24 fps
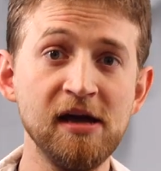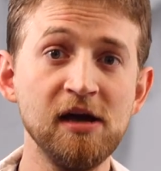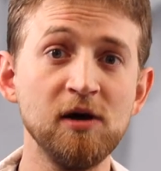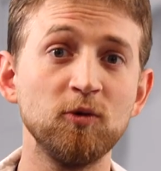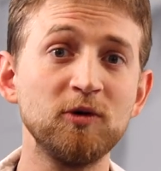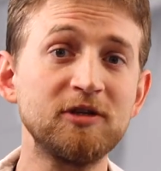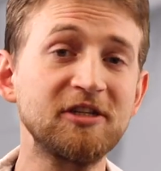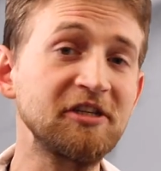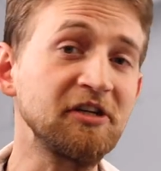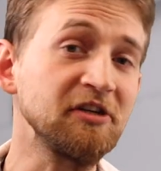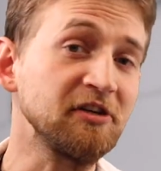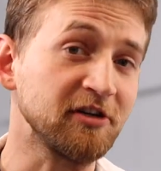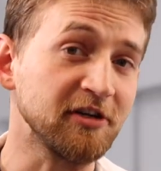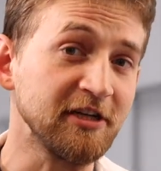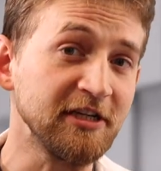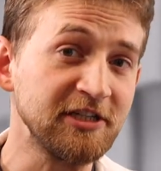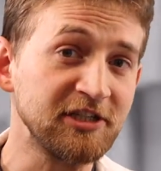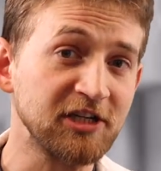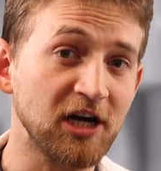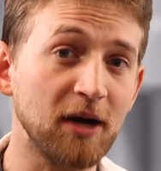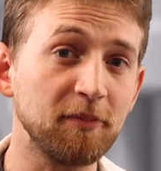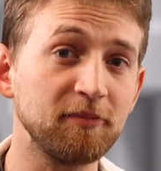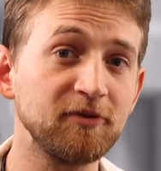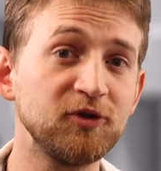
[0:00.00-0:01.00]
which can
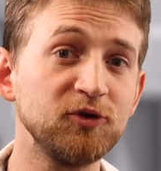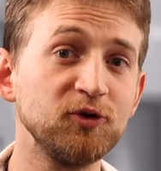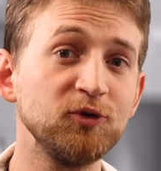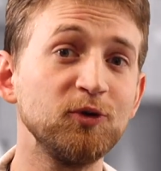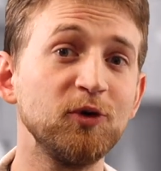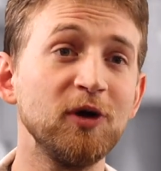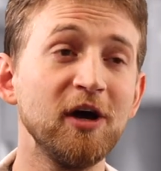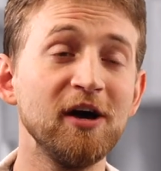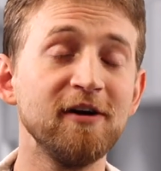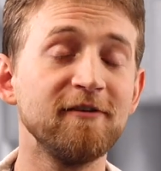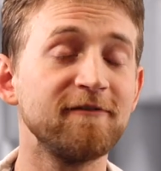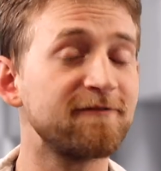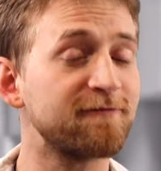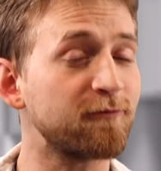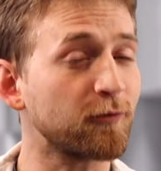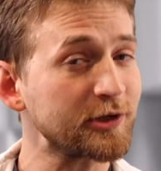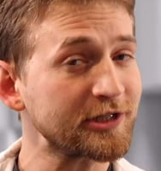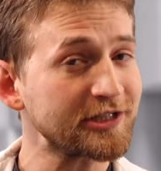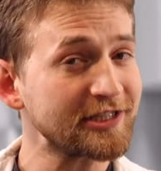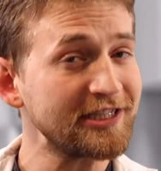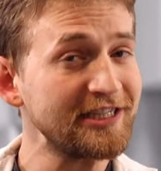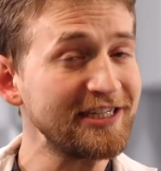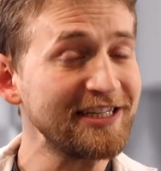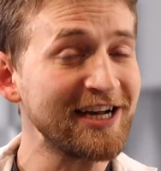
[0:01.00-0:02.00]
reach up to
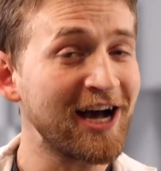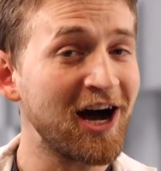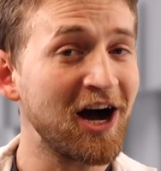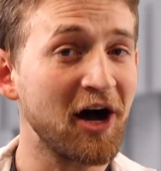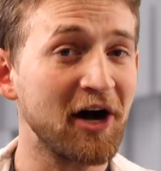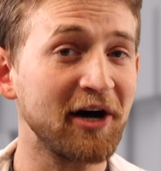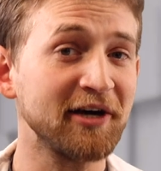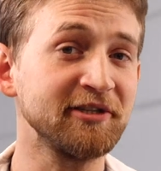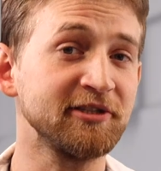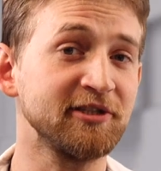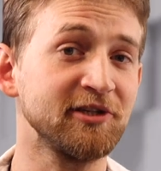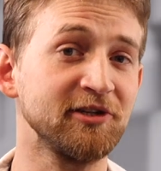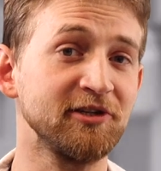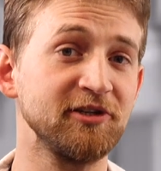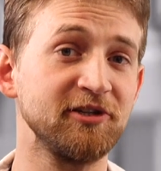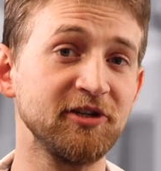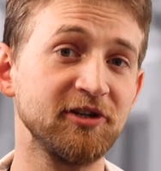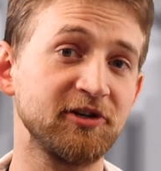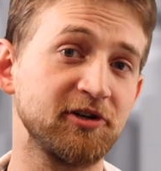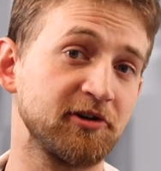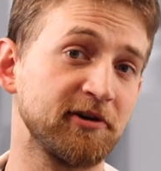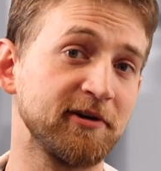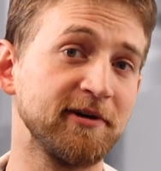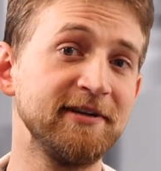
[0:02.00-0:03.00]
1400
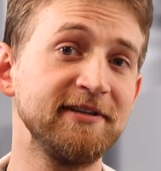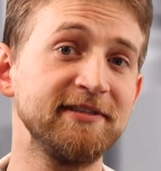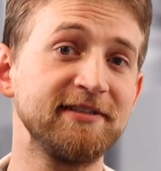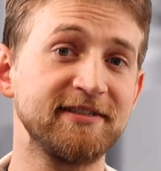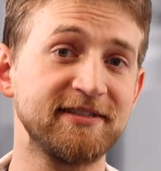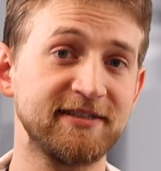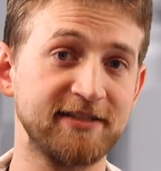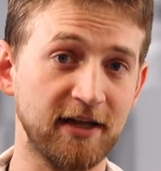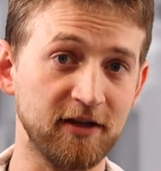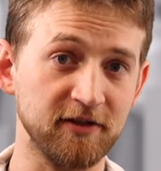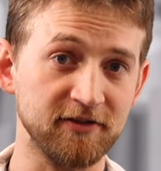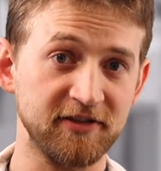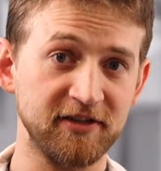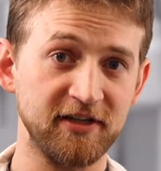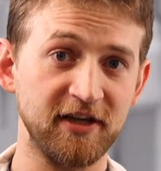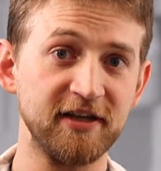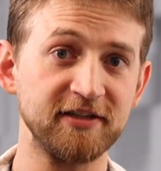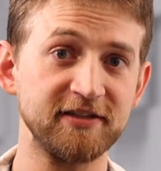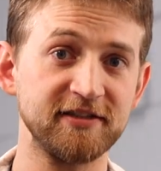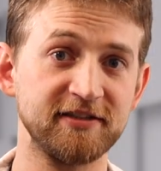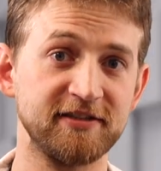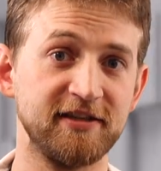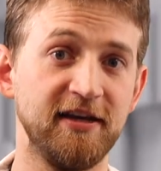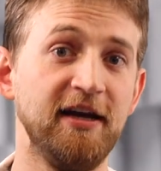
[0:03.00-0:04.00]
degrees
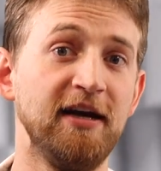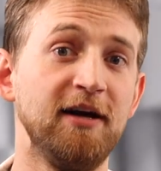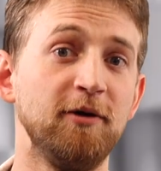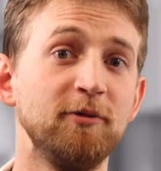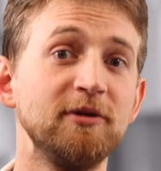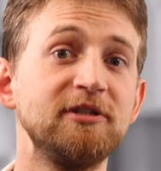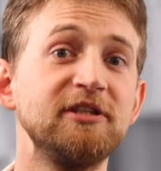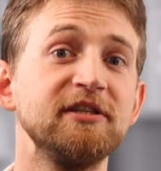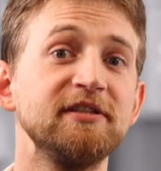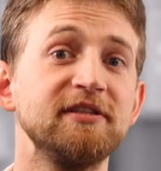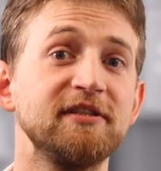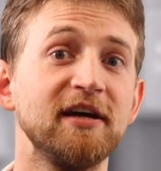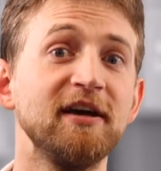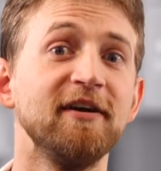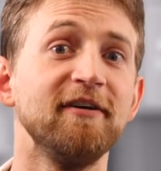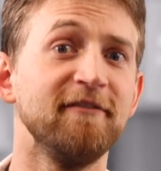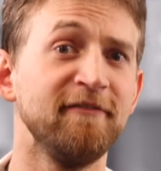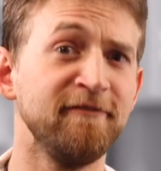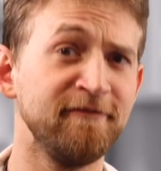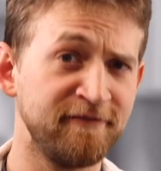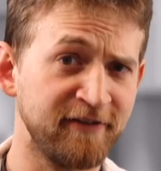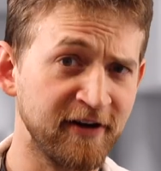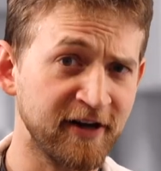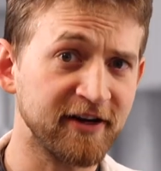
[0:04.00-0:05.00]
Celsius, which is
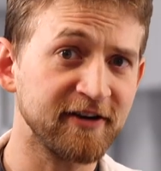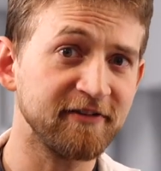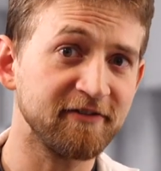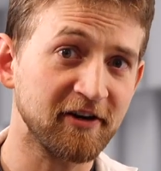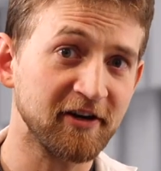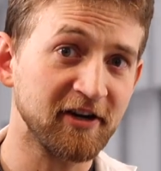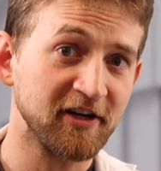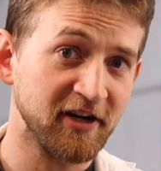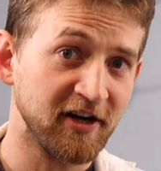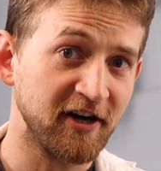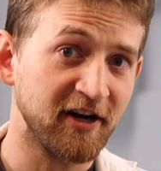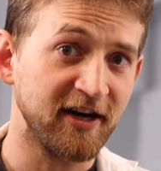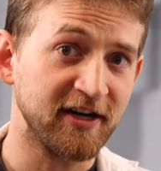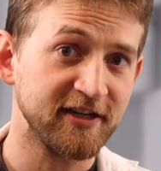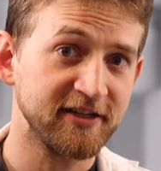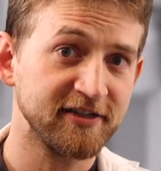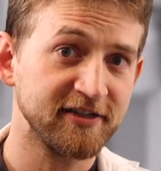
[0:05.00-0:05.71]
very, very hot.